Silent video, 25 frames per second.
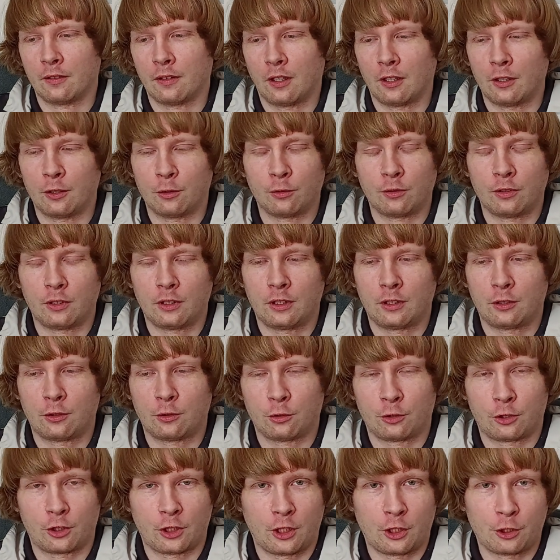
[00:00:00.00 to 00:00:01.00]
I don't need
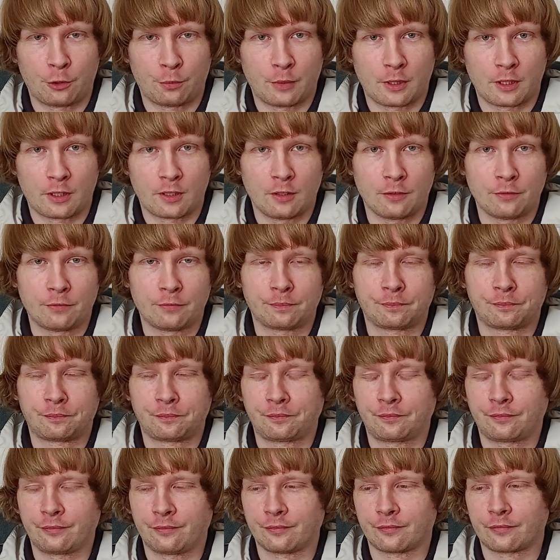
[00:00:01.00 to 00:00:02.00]
to change myself.
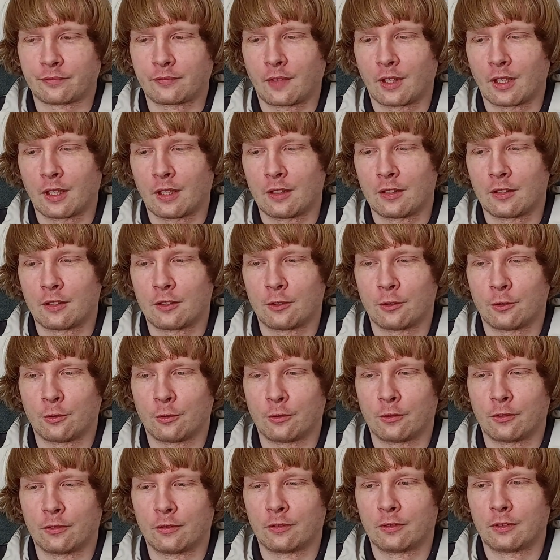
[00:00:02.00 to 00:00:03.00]

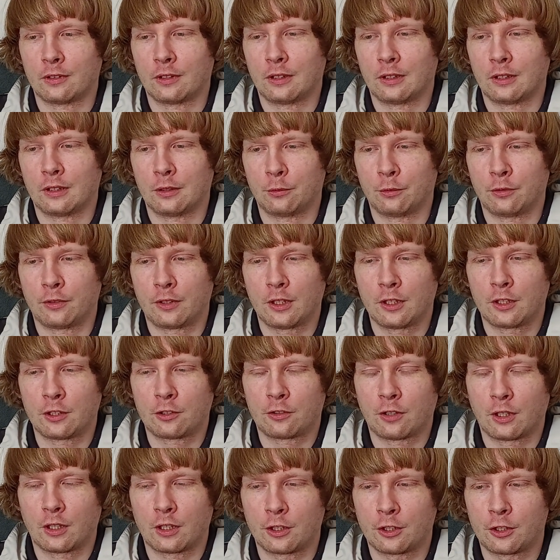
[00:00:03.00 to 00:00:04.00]
So with this
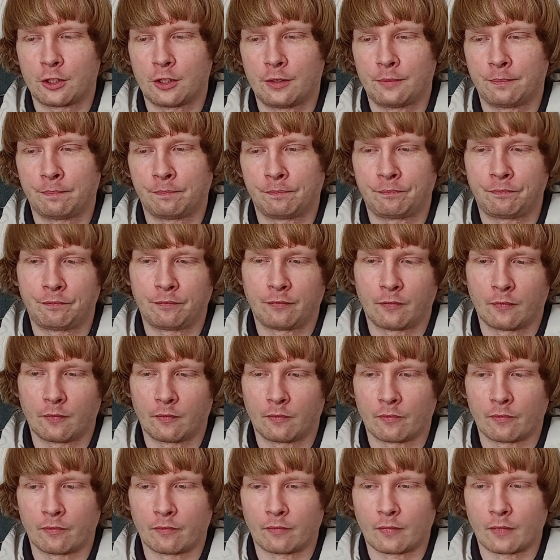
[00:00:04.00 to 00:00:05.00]
strategy
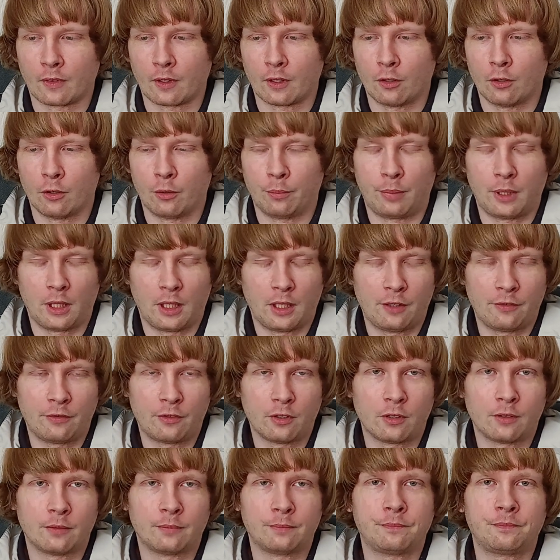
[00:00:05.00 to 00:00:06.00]
or
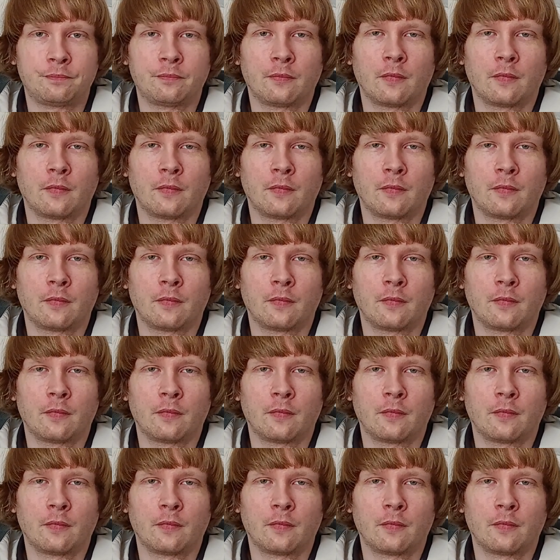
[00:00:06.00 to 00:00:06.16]
behavior,